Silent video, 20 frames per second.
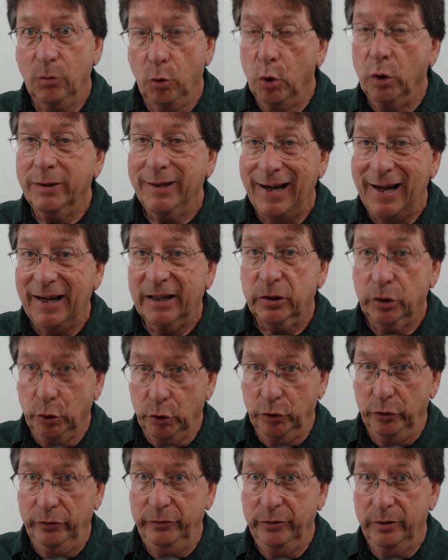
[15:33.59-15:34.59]
or
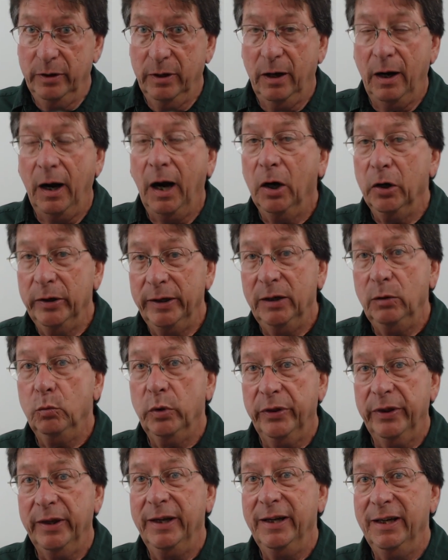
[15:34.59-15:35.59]
doctors are
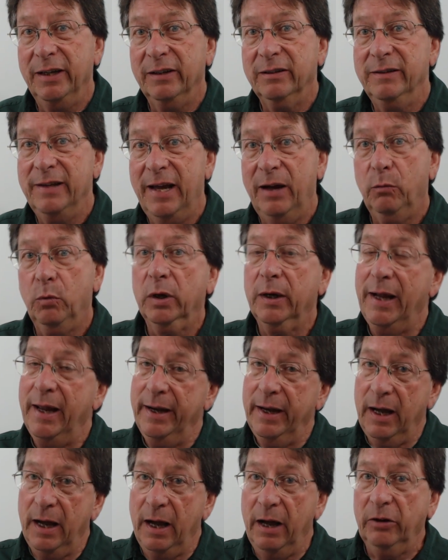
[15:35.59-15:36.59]
within this network
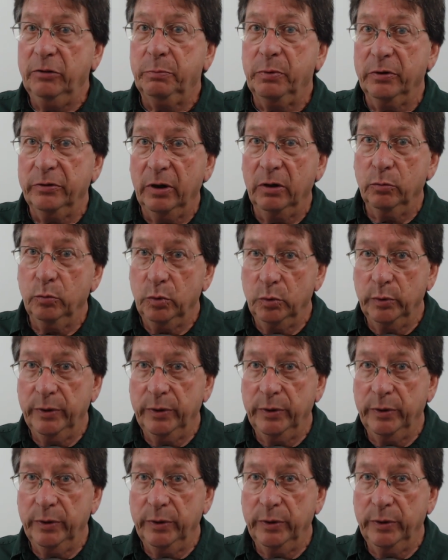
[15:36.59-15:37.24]
and the hospitals are